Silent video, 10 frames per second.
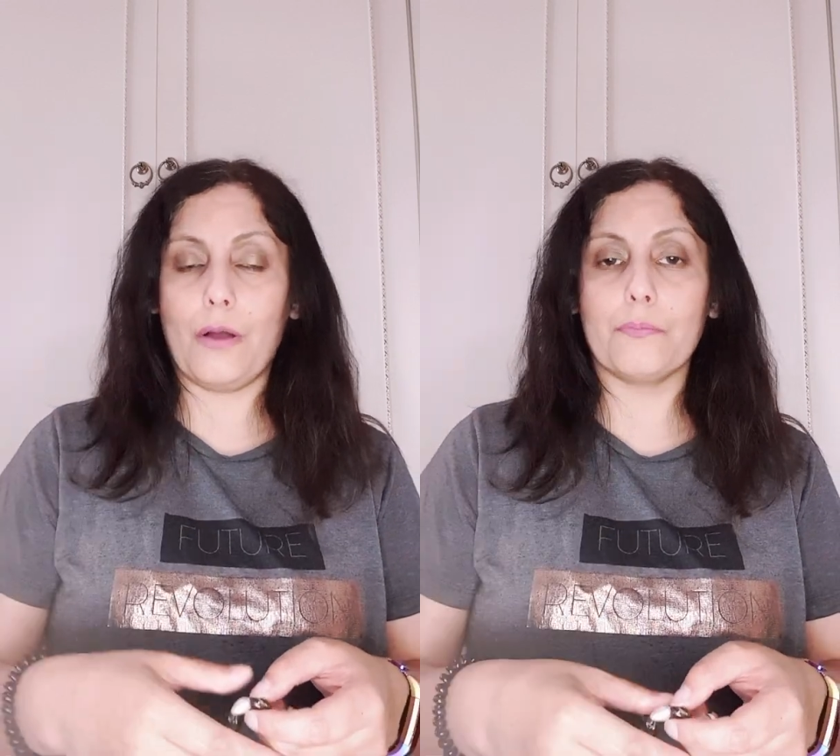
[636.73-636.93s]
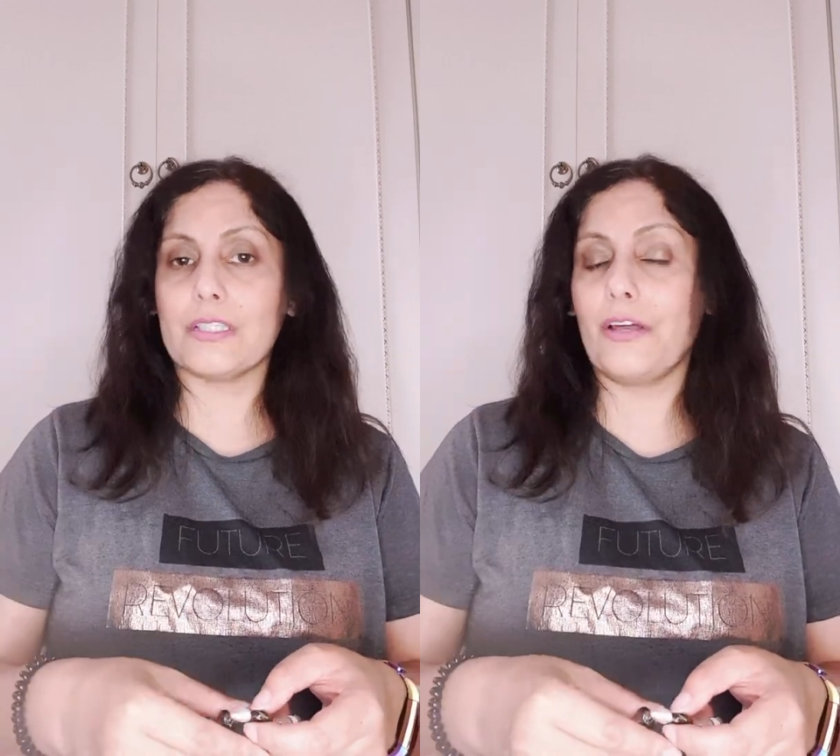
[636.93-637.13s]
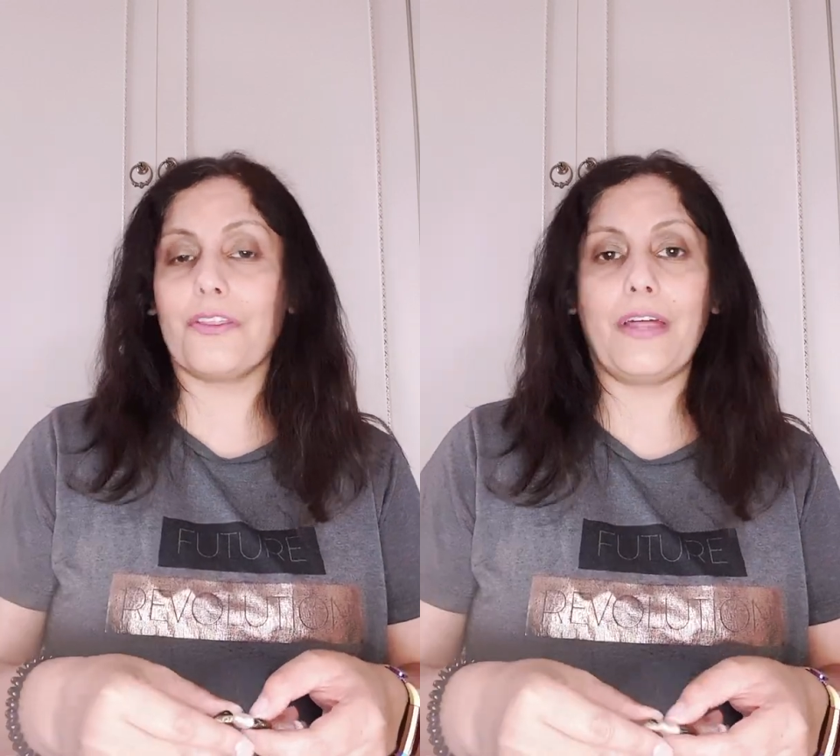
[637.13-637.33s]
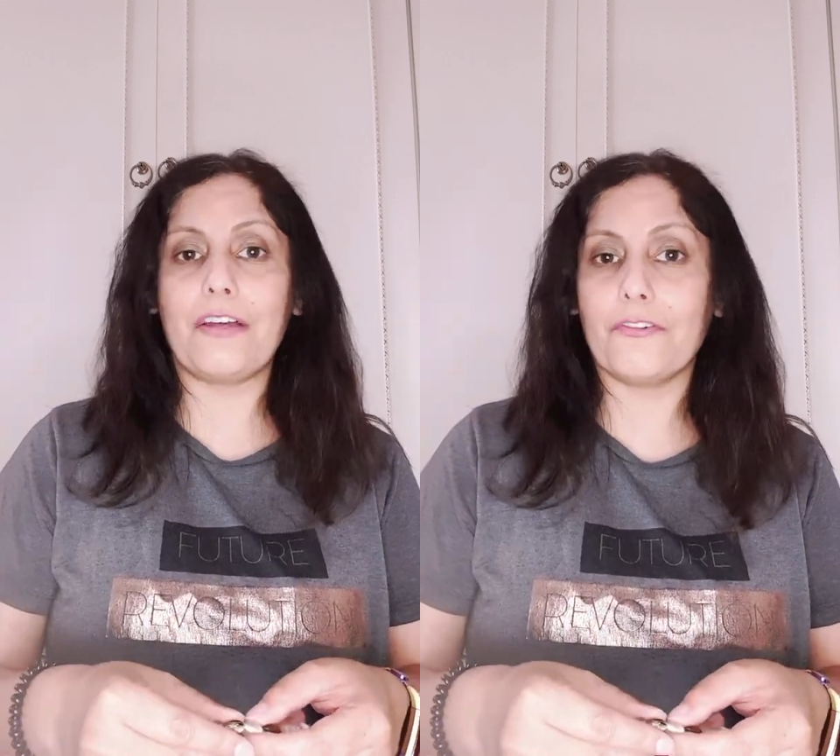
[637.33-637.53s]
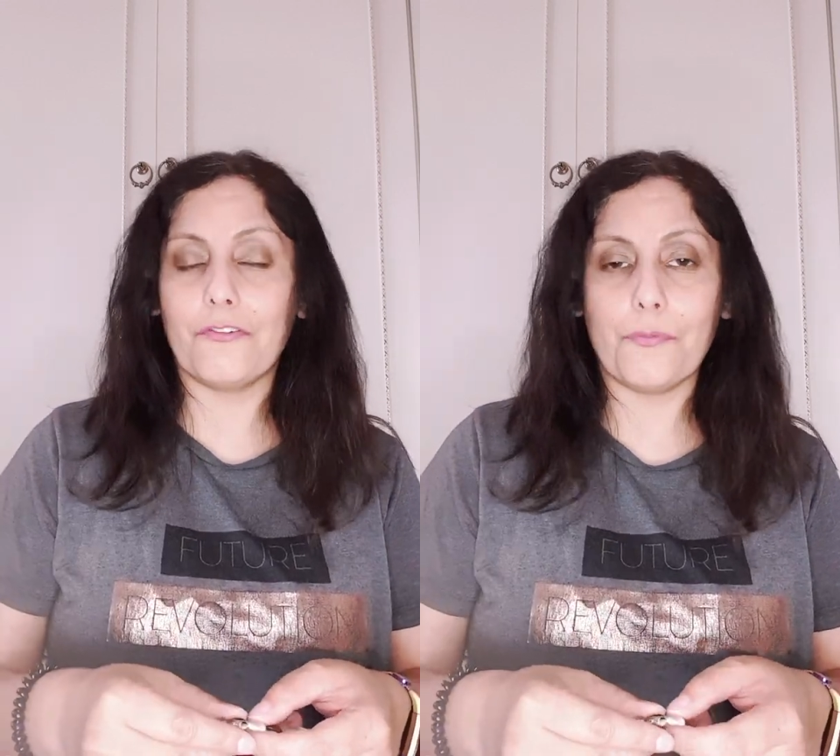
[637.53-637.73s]
I'm so
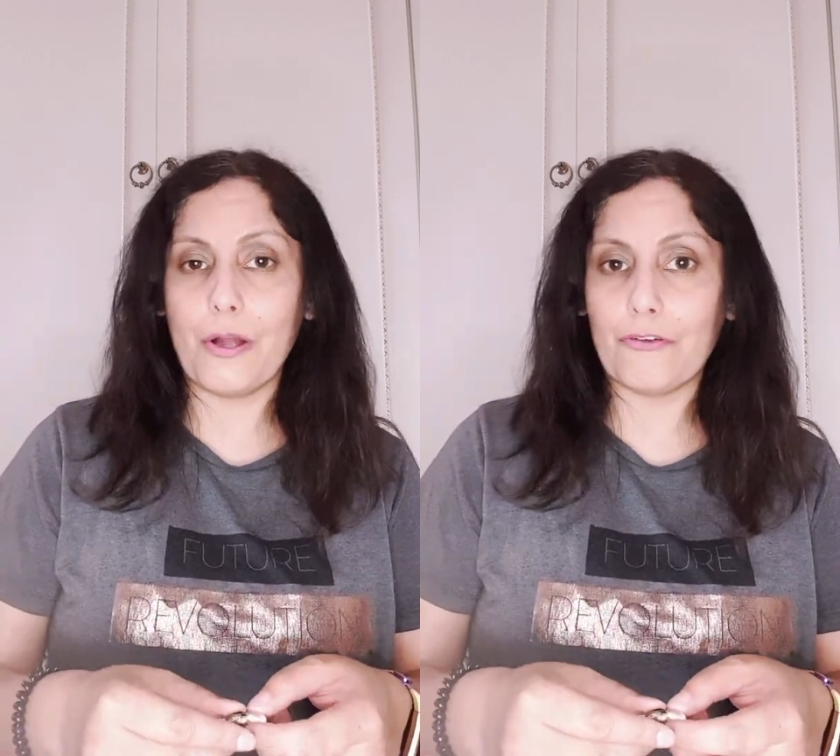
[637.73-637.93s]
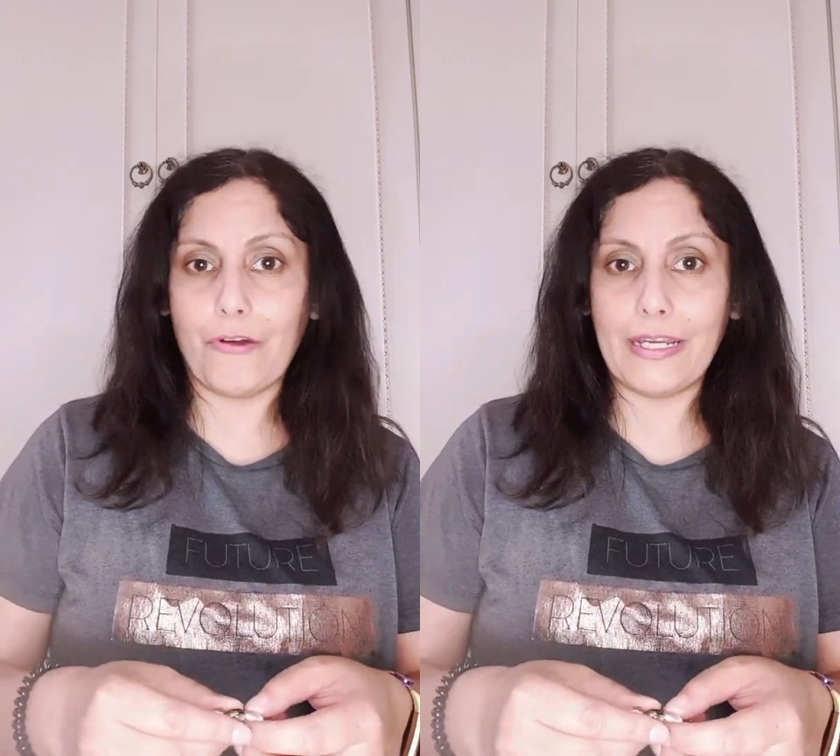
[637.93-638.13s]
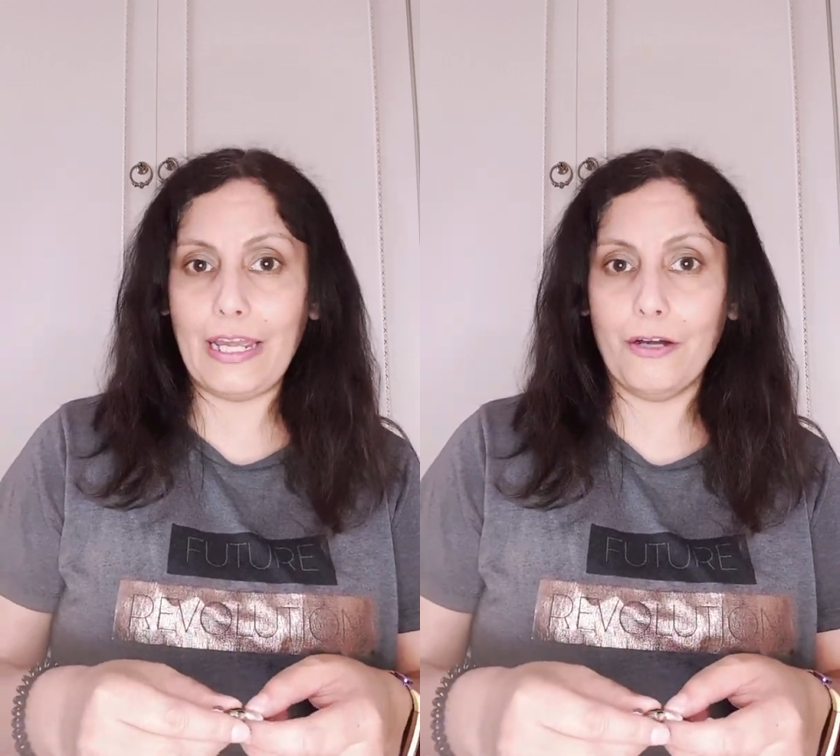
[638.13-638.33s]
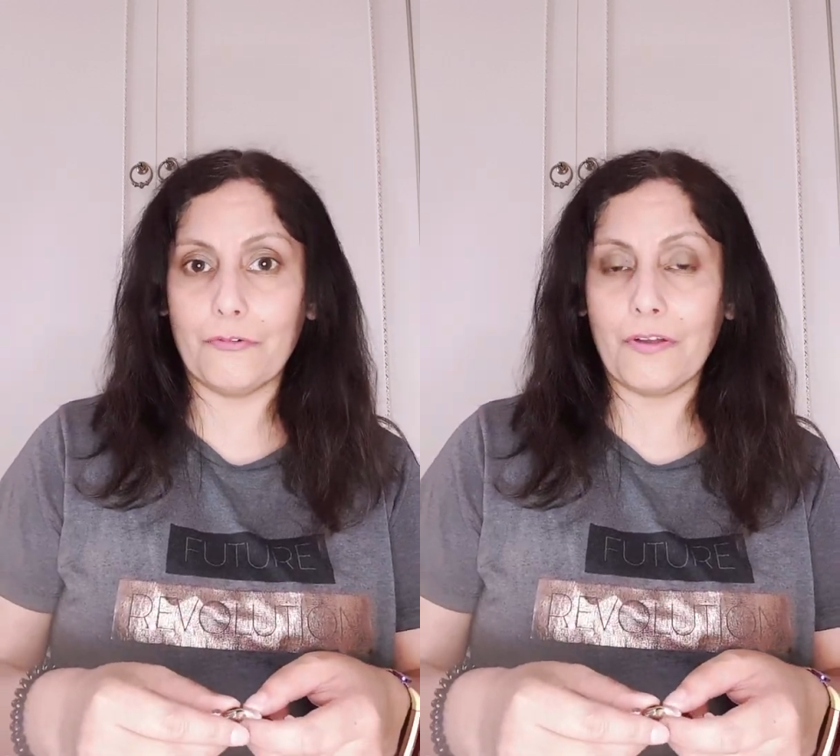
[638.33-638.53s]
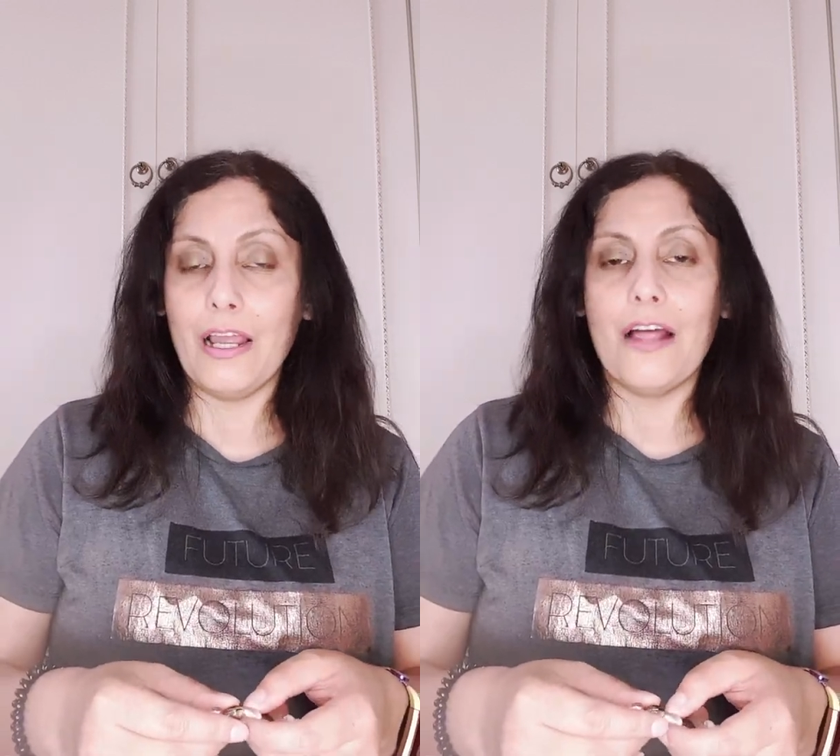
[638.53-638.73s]
thankful for my great health.